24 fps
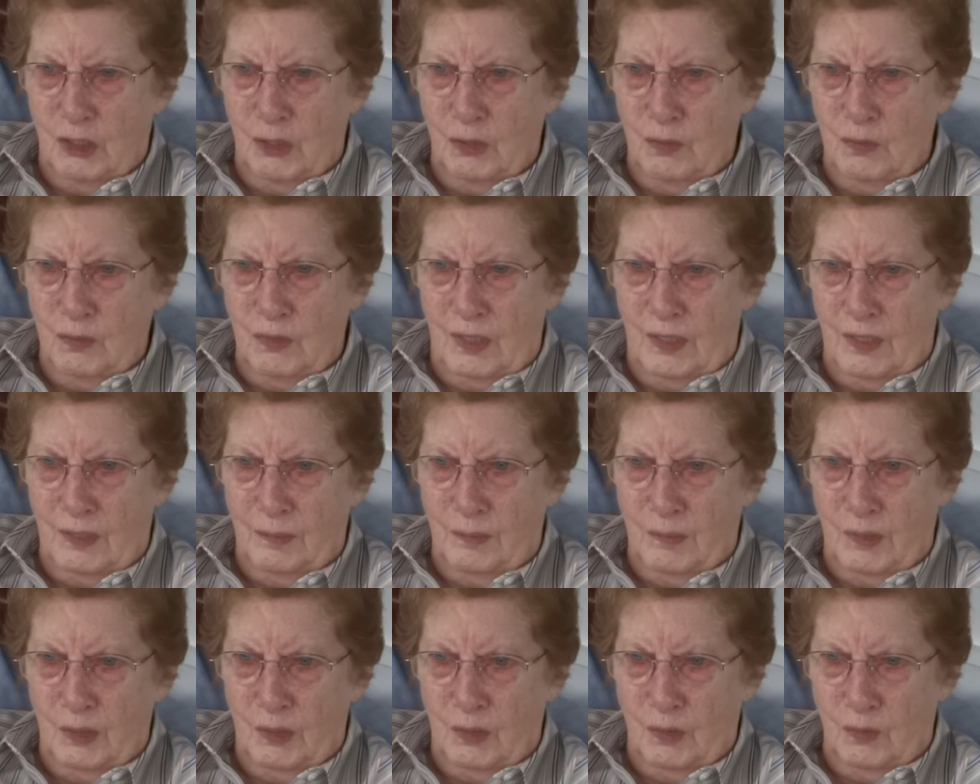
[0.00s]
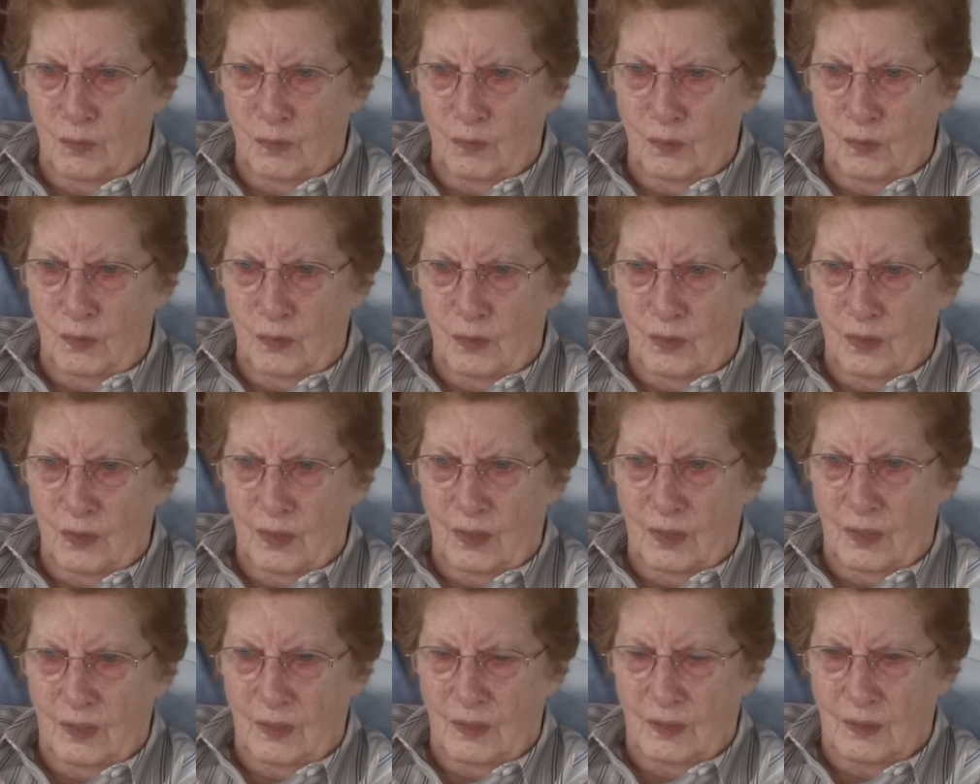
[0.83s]
Joan coming over
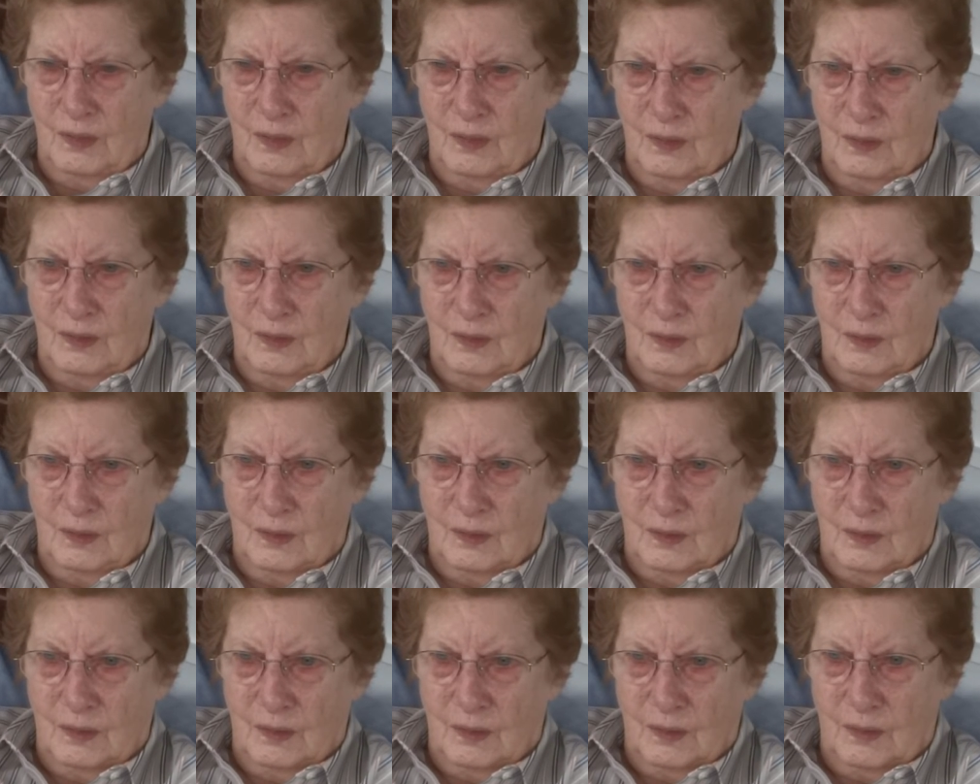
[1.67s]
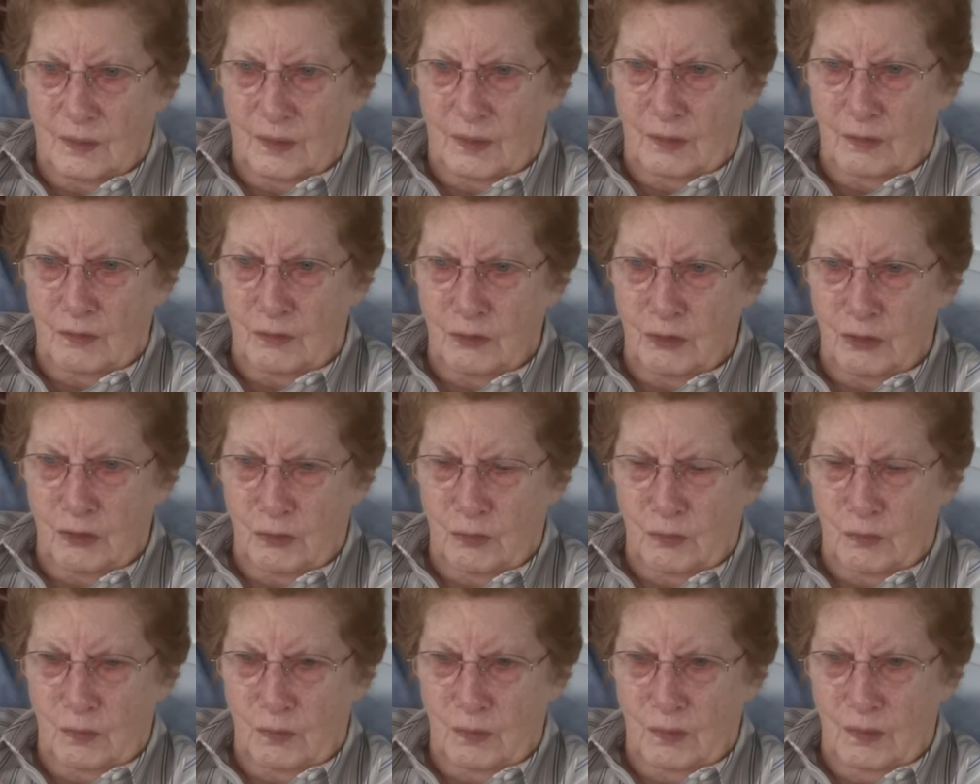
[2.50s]
and their
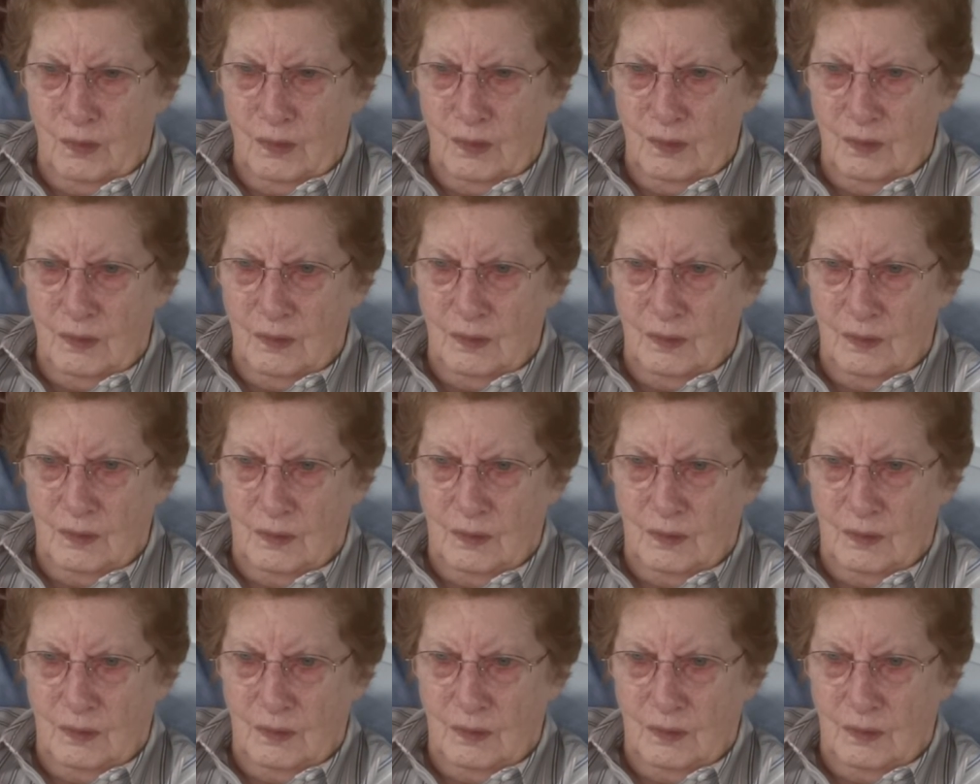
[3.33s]
children.